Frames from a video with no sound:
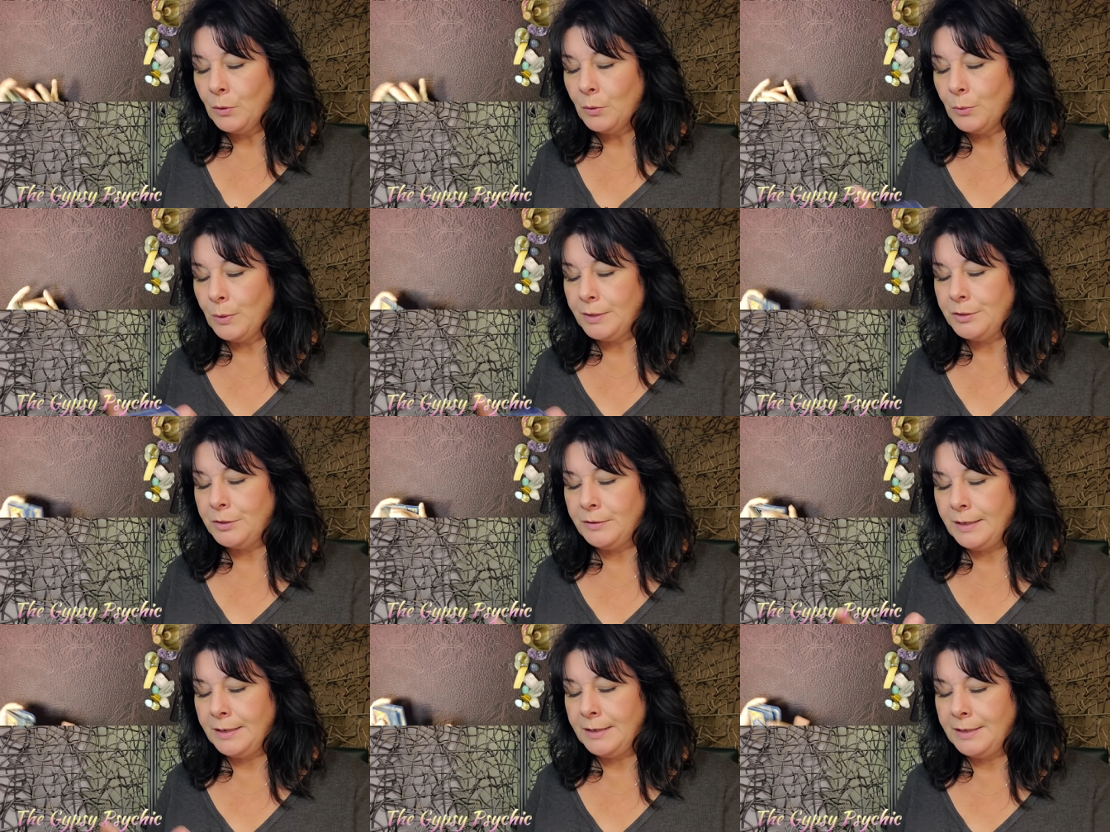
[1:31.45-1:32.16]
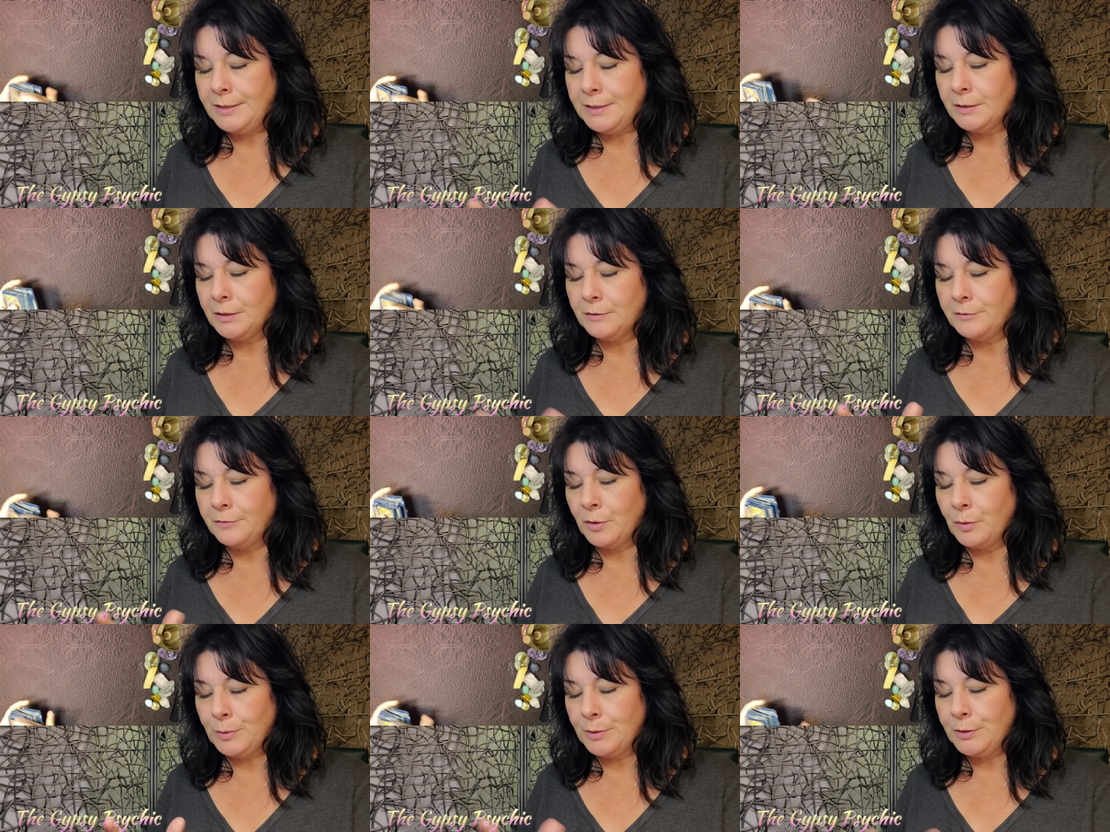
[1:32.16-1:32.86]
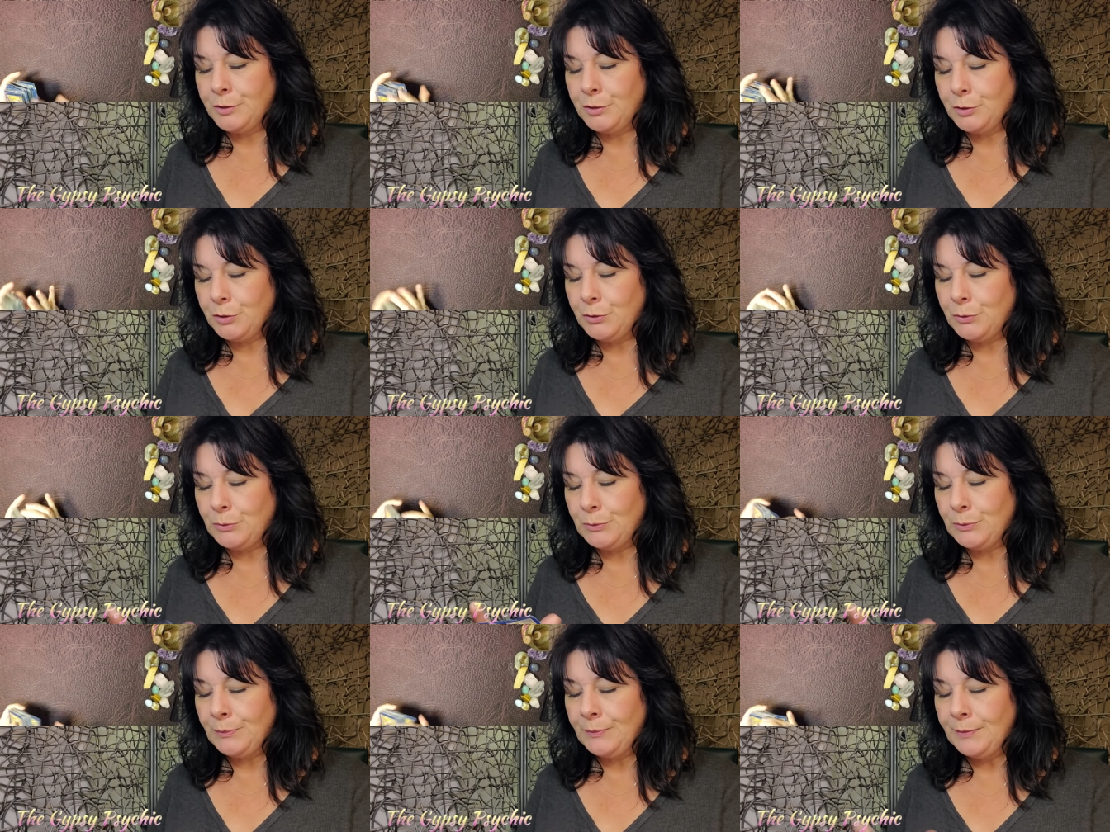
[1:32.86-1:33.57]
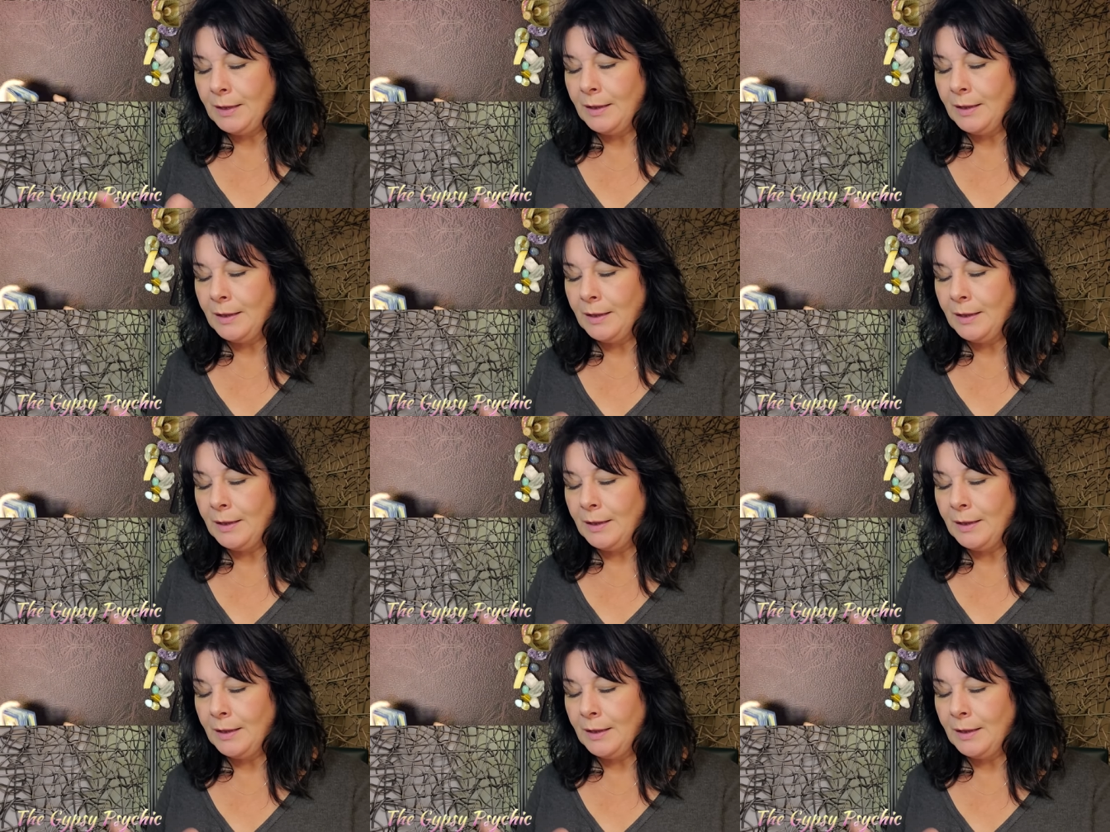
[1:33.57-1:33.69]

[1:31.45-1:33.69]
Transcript: What do they need to look forward to?